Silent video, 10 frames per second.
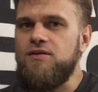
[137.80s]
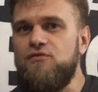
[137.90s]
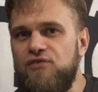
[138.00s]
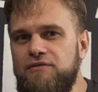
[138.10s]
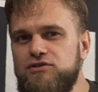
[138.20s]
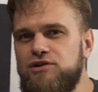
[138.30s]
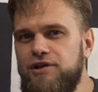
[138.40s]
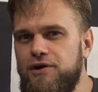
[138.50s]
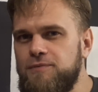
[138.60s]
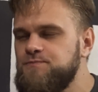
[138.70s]
The flavors are
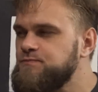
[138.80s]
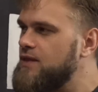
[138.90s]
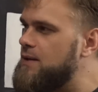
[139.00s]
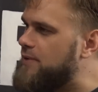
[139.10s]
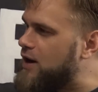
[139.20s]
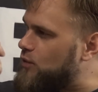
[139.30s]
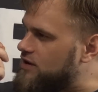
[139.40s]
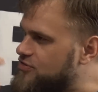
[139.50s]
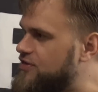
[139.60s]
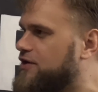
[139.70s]
there, but I
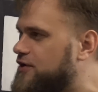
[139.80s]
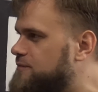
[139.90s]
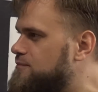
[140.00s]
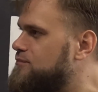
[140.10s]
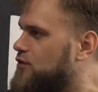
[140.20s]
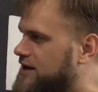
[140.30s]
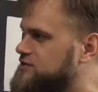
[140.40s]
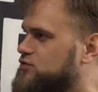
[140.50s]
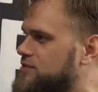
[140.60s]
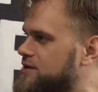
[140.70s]
want it thicker, more
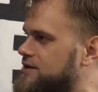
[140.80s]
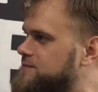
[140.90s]
ice cream.